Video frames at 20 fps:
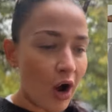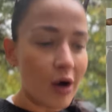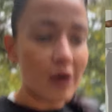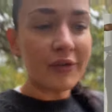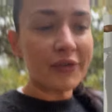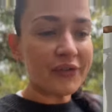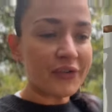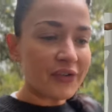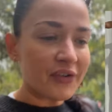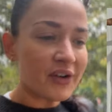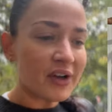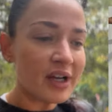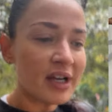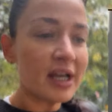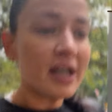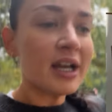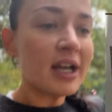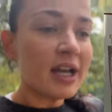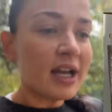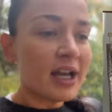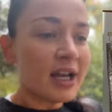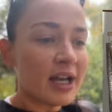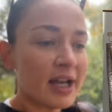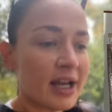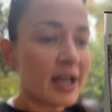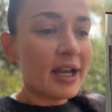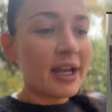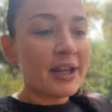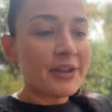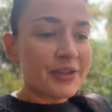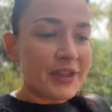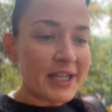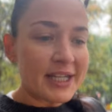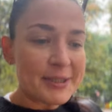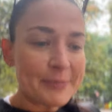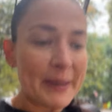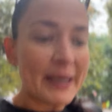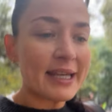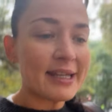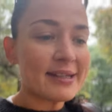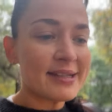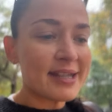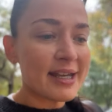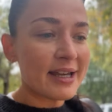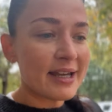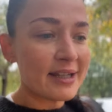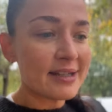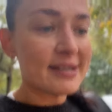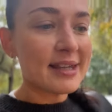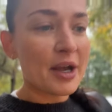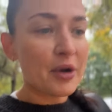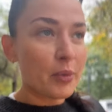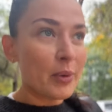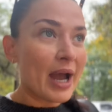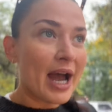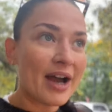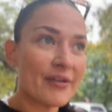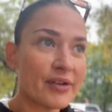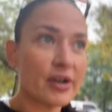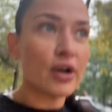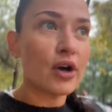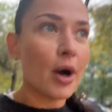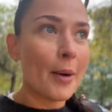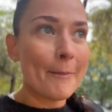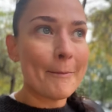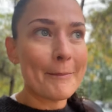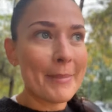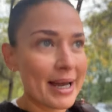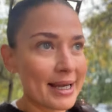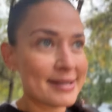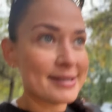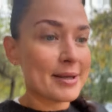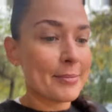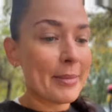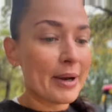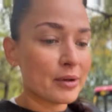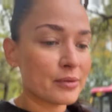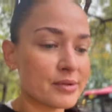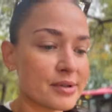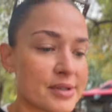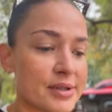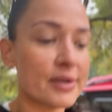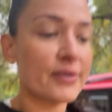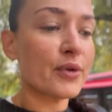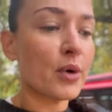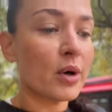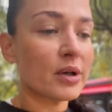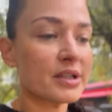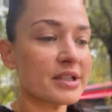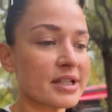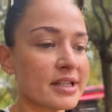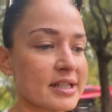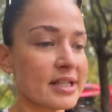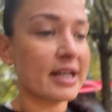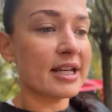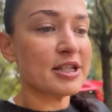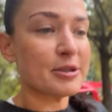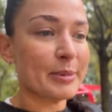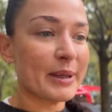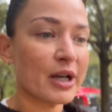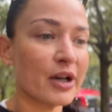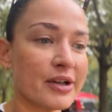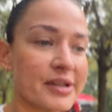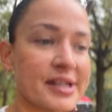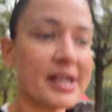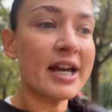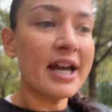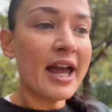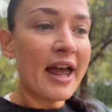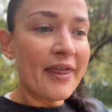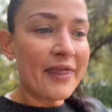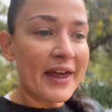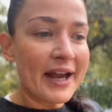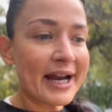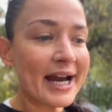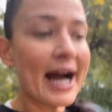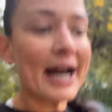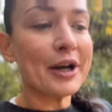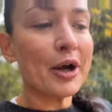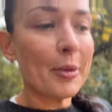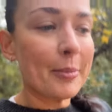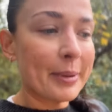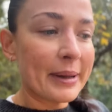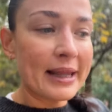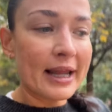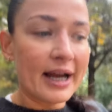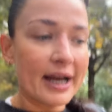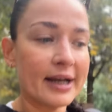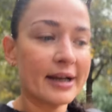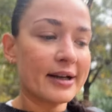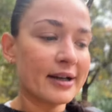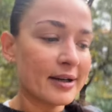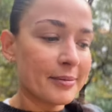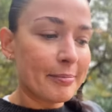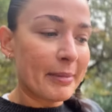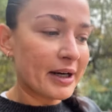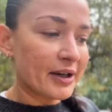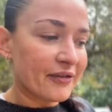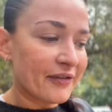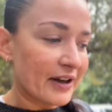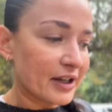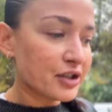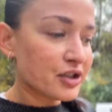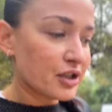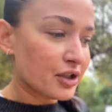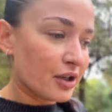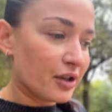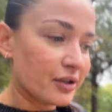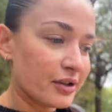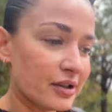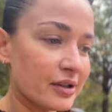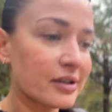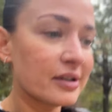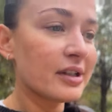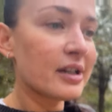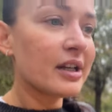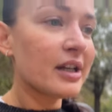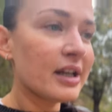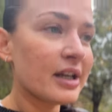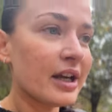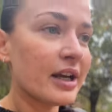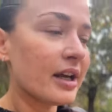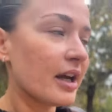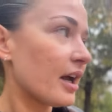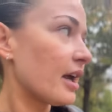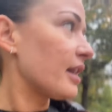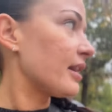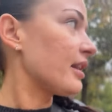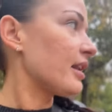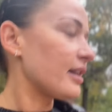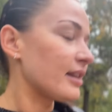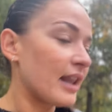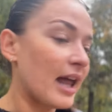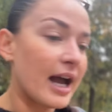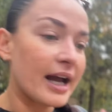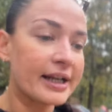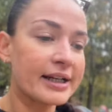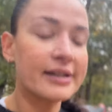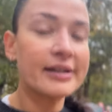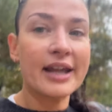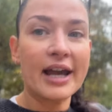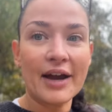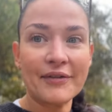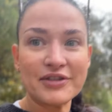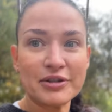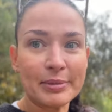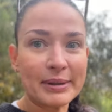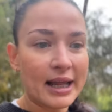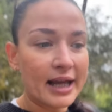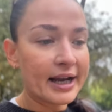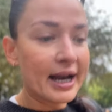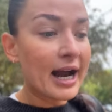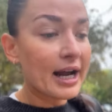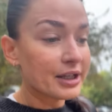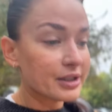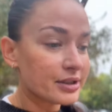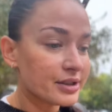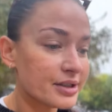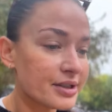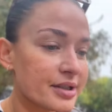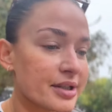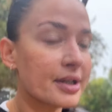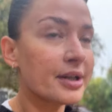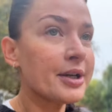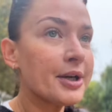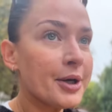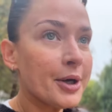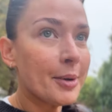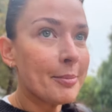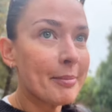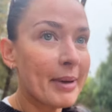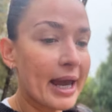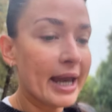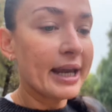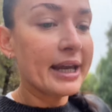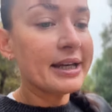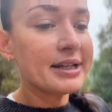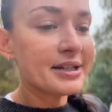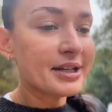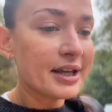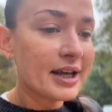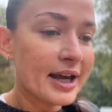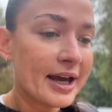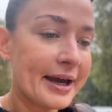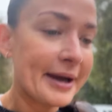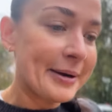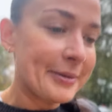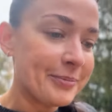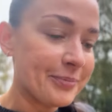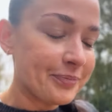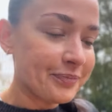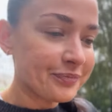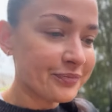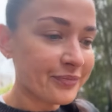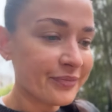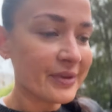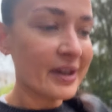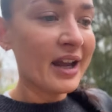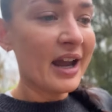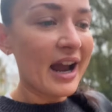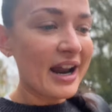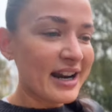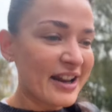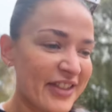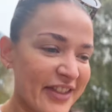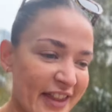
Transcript: of these pieces, like we haven't got mass amounts of quantities because they cannot be like manufactured on a, a line. They have to be like hand made, um, and I think